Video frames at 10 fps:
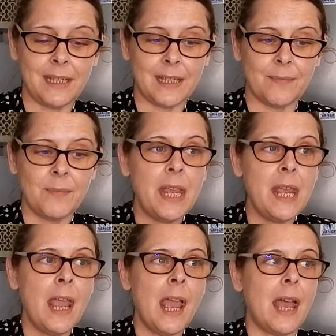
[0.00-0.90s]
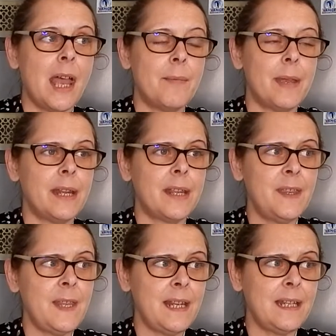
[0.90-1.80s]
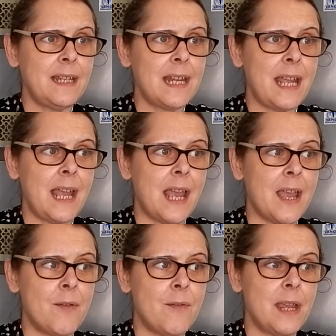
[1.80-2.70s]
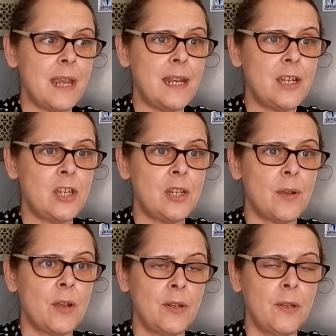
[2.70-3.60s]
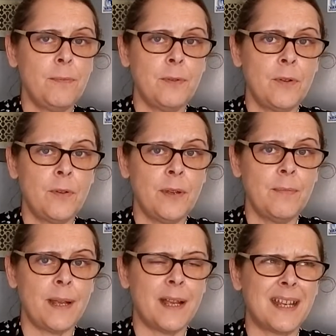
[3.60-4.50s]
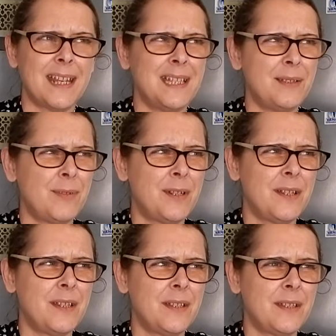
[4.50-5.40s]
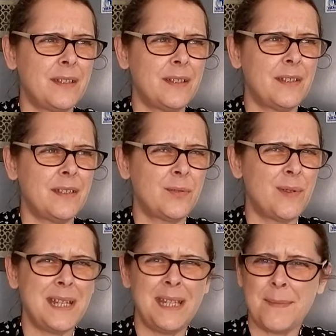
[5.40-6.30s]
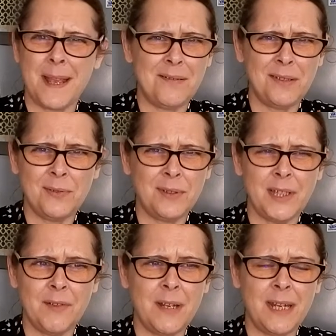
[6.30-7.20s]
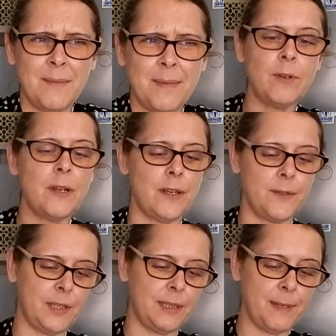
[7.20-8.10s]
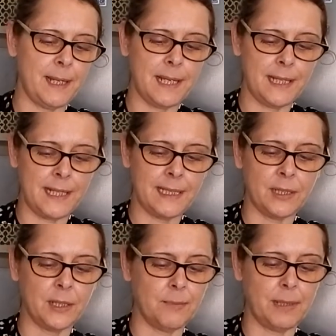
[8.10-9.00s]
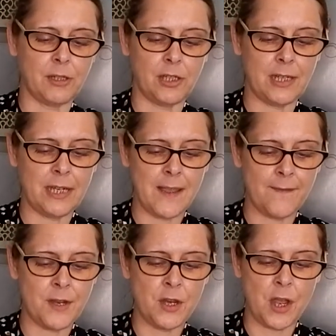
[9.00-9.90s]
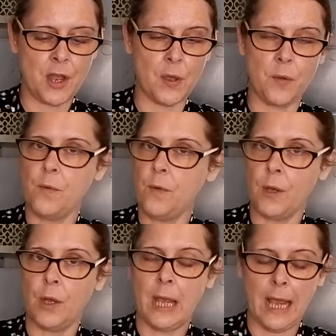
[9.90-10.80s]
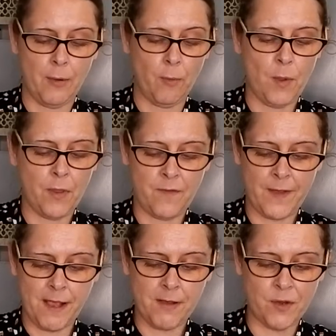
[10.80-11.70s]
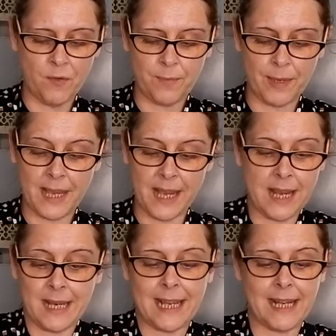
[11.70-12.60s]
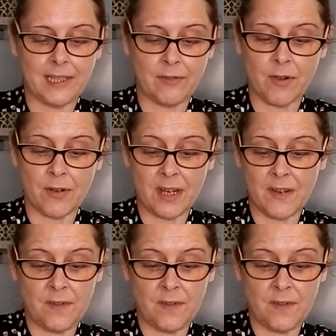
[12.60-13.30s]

them. And I think now each unopened coin pack is worth £20 or so on eBay. Worth just picking these up because you never know what the value will be later on, and if